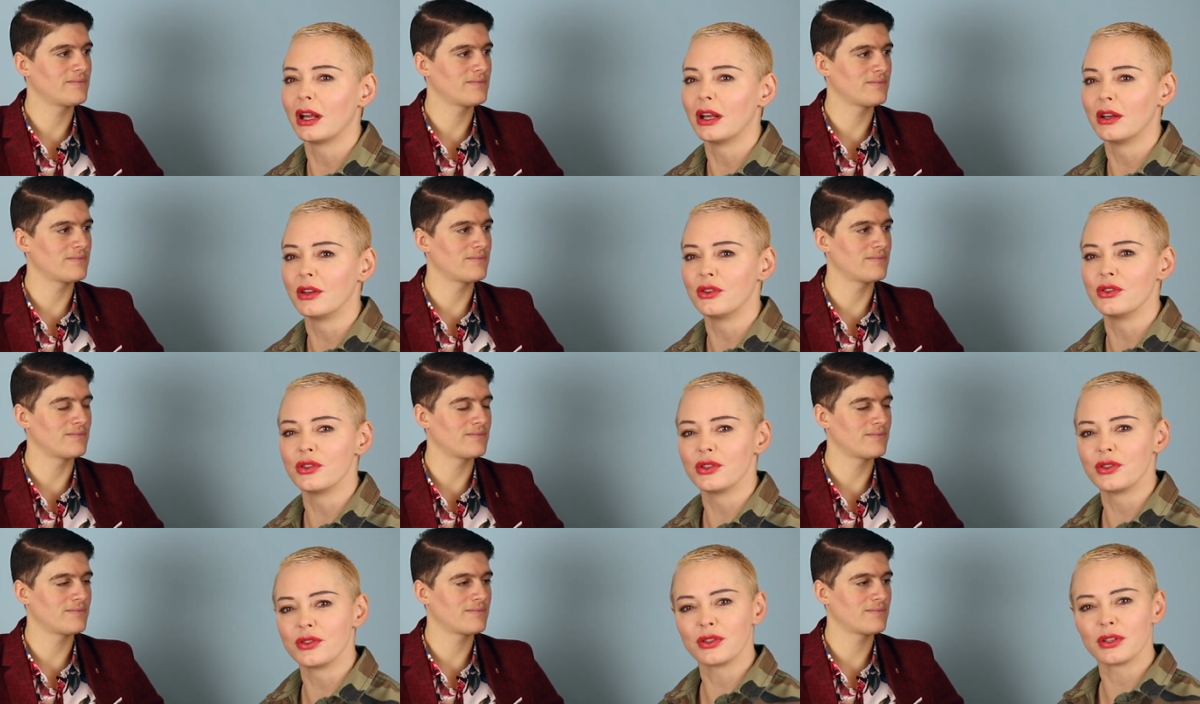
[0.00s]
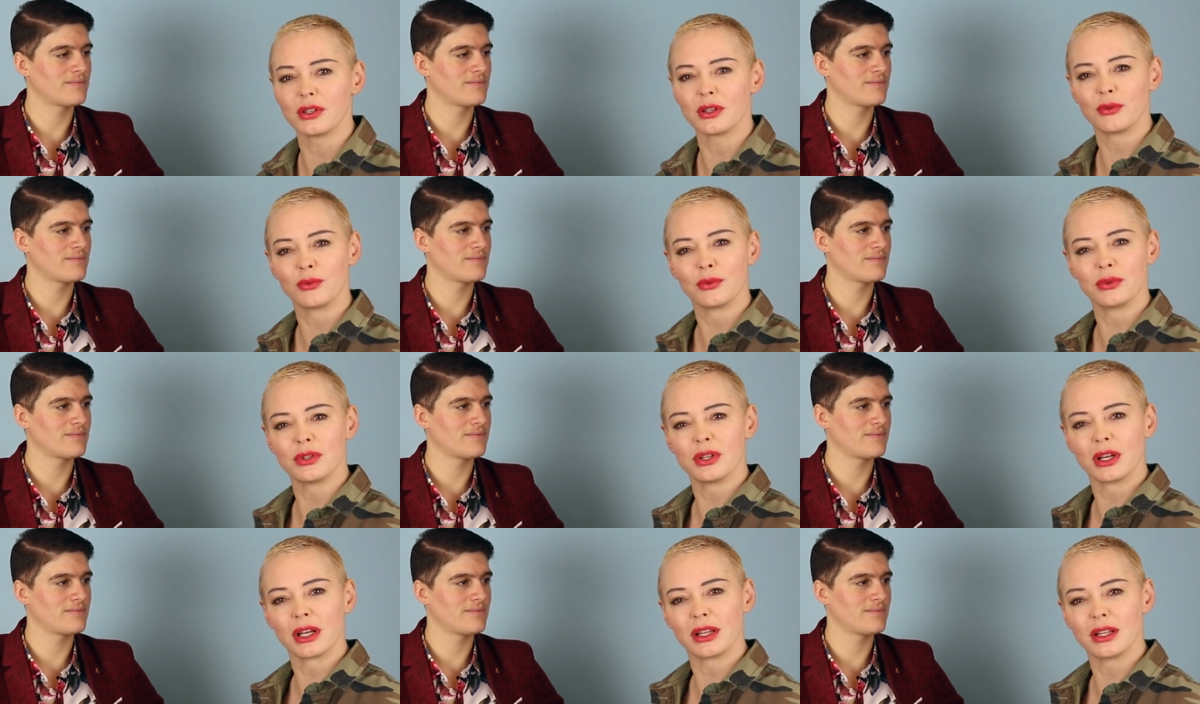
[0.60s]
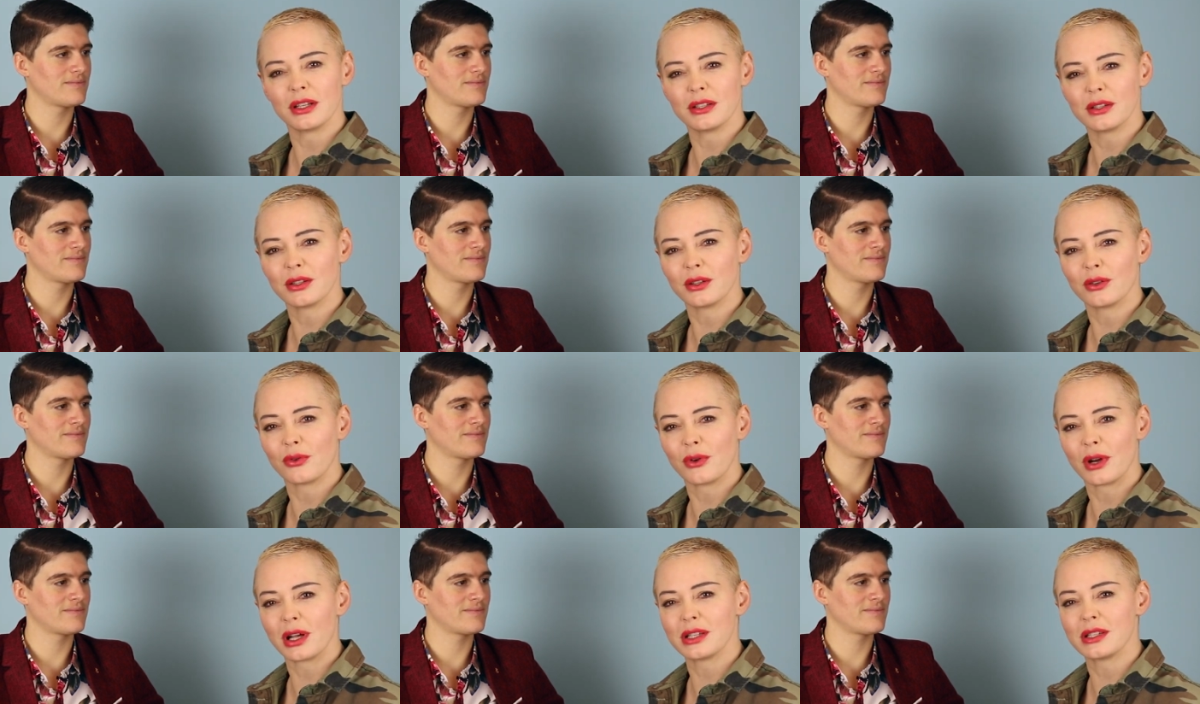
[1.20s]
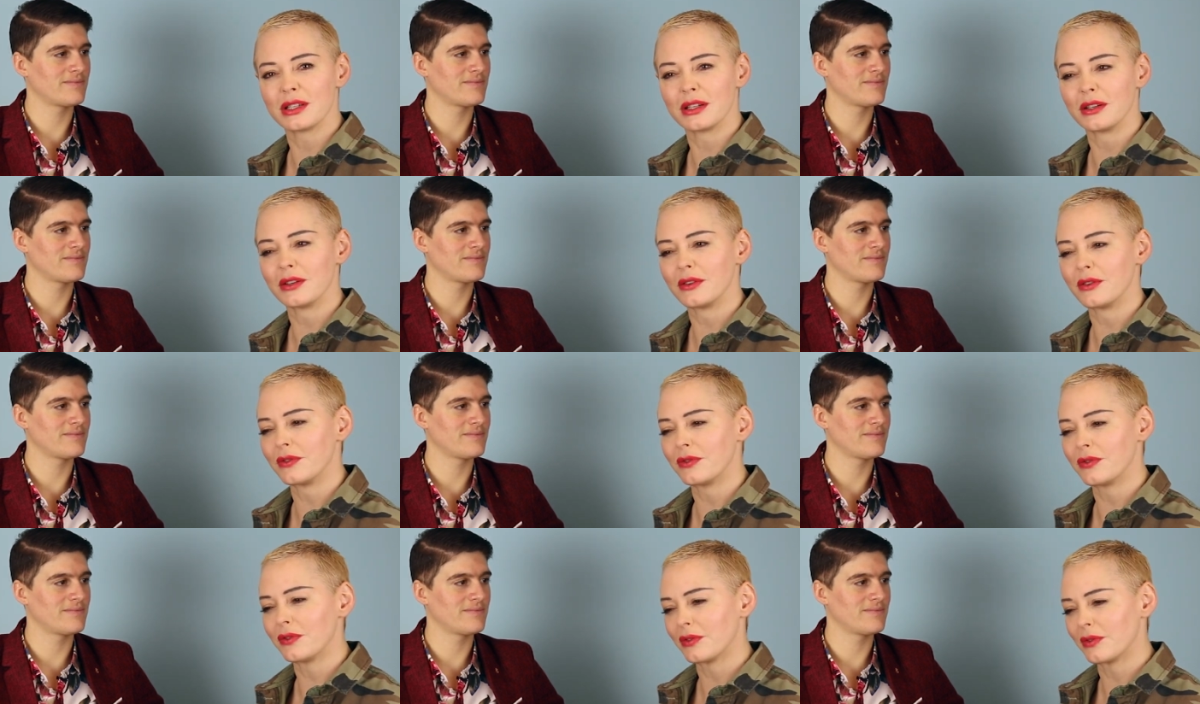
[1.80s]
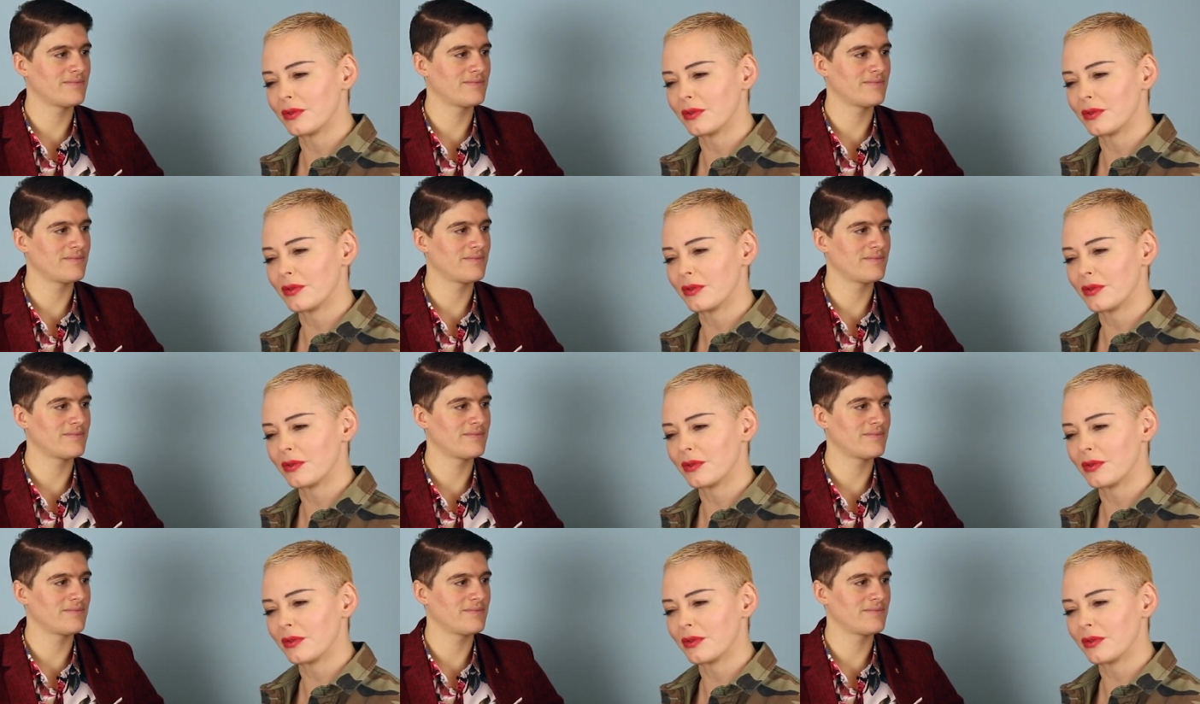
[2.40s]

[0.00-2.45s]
Speaker 1: And just, it was like this aggressive,